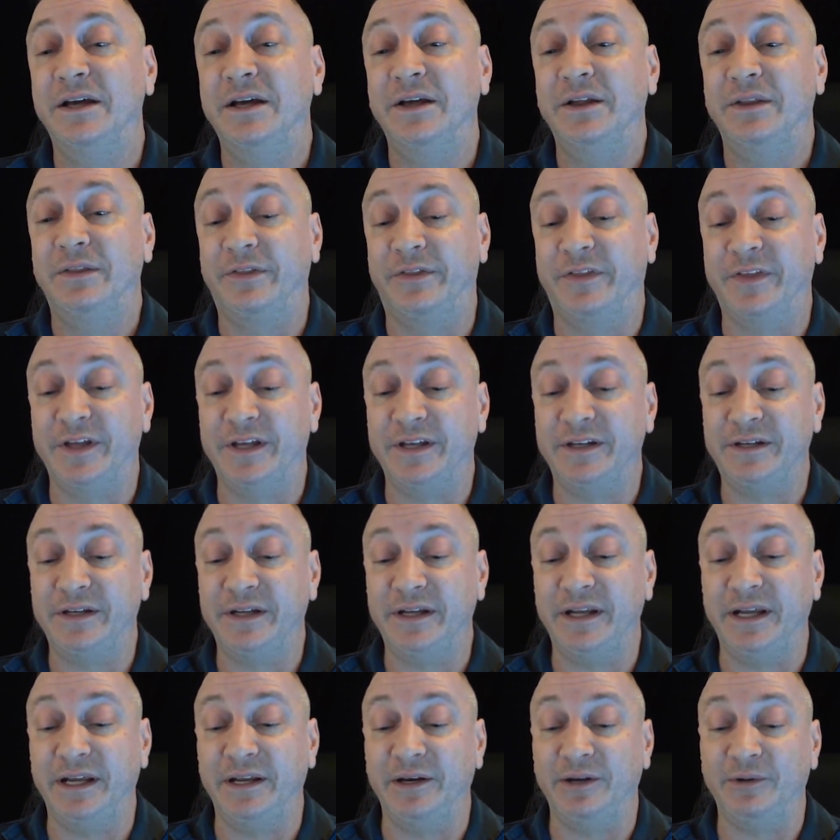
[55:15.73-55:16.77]
that
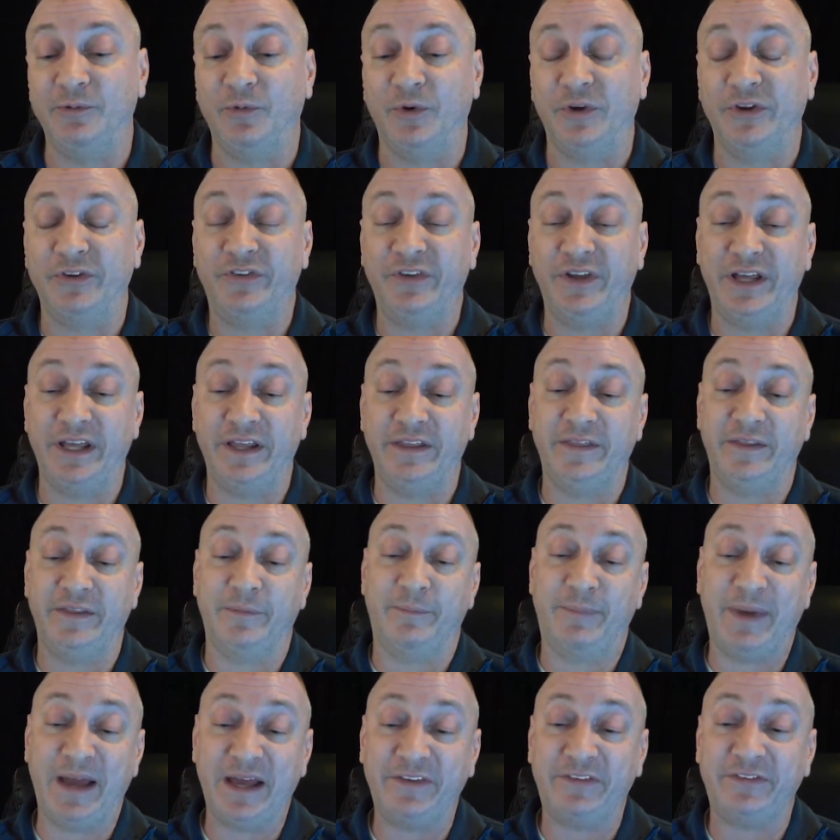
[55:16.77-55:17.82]
it was in the
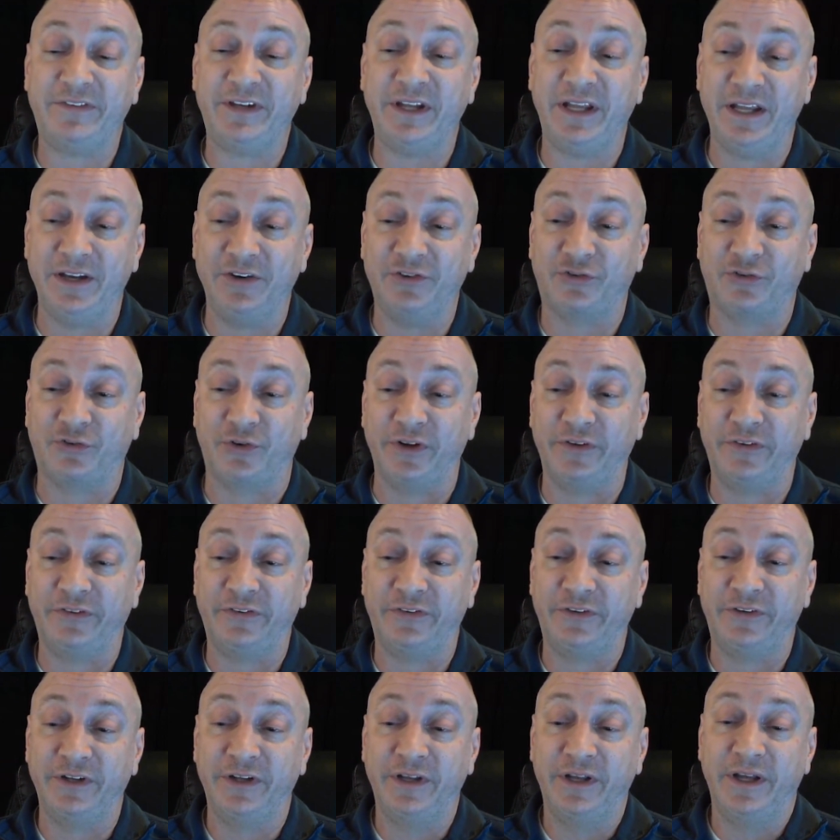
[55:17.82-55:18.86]
best
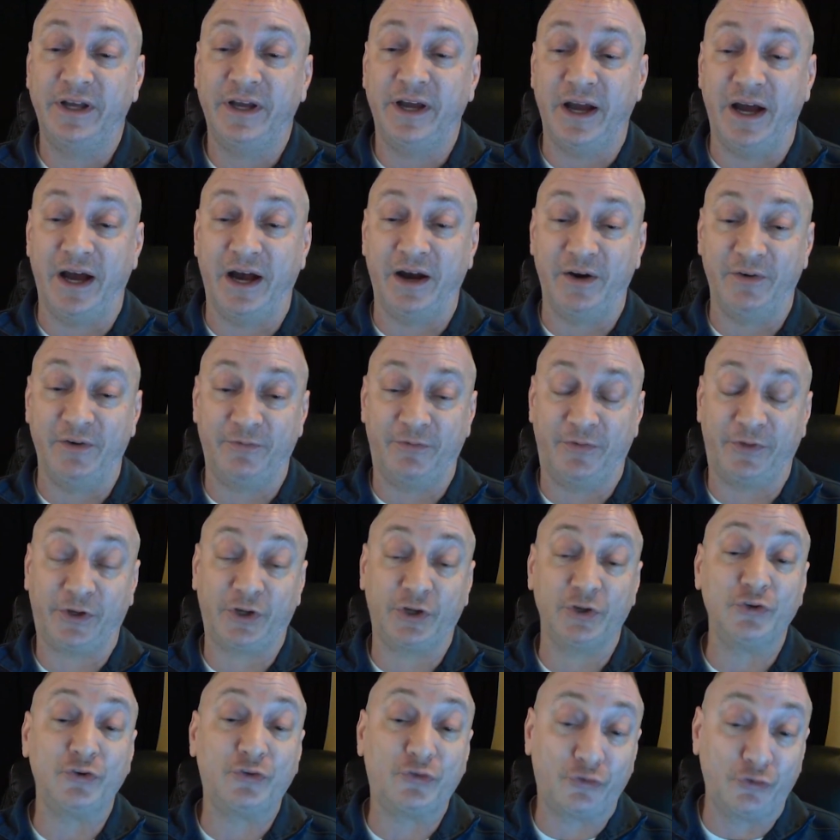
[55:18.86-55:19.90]
interest of the
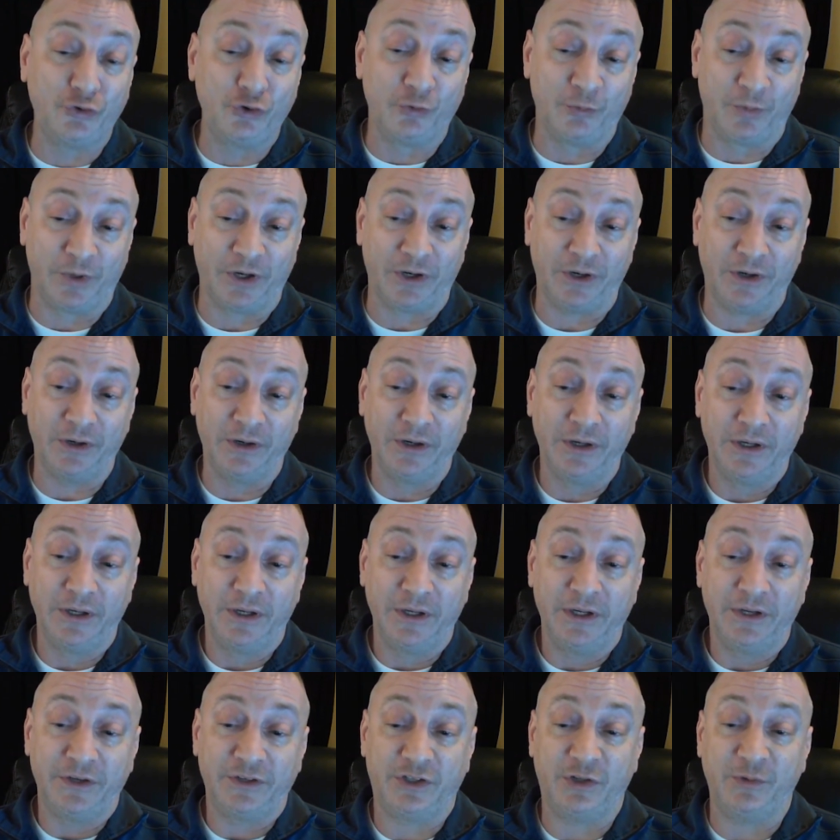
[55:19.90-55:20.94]
consumer
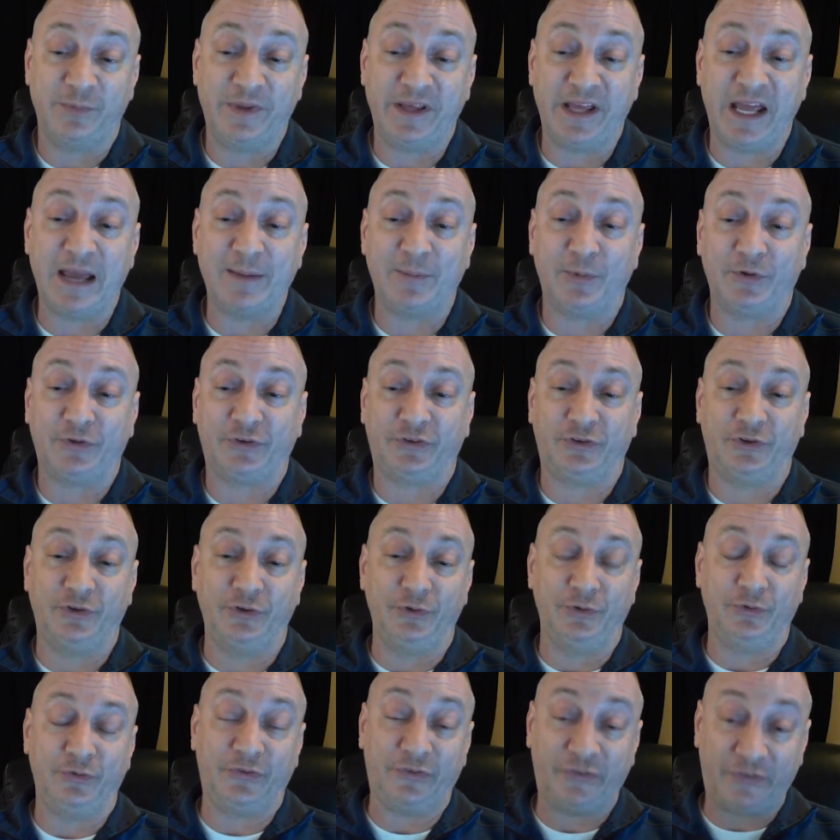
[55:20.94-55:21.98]
to be able
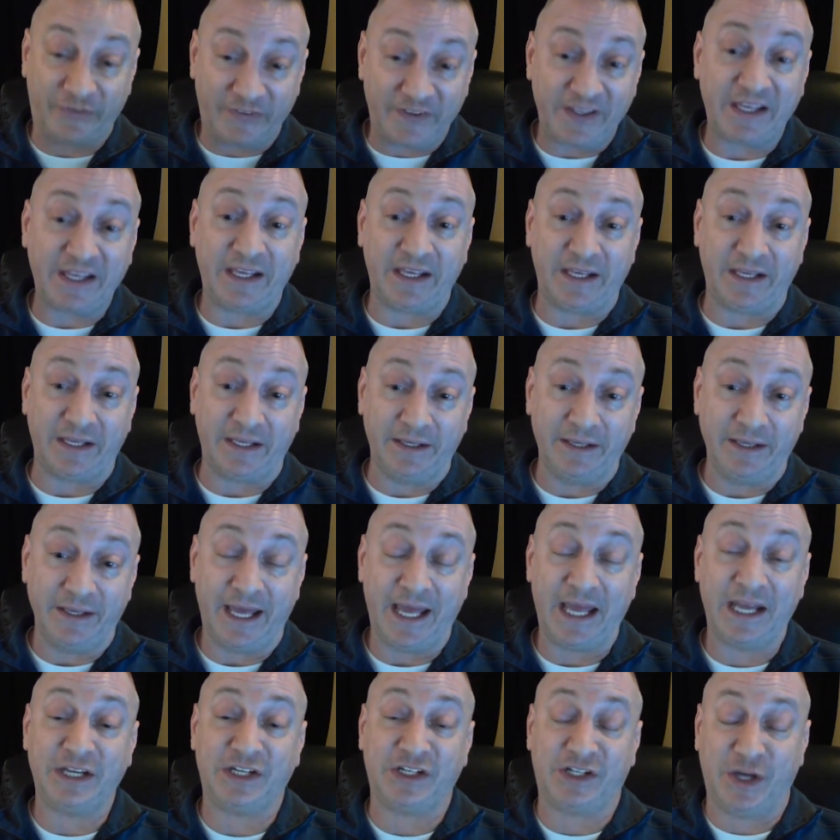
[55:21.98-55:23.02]
to see
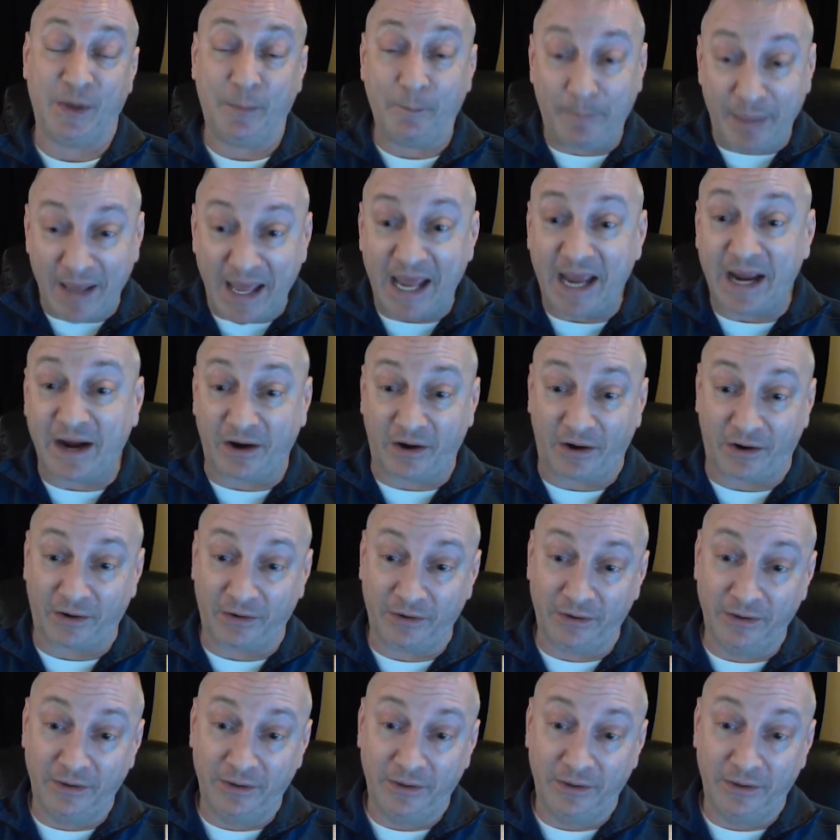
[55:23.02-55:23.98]
and compare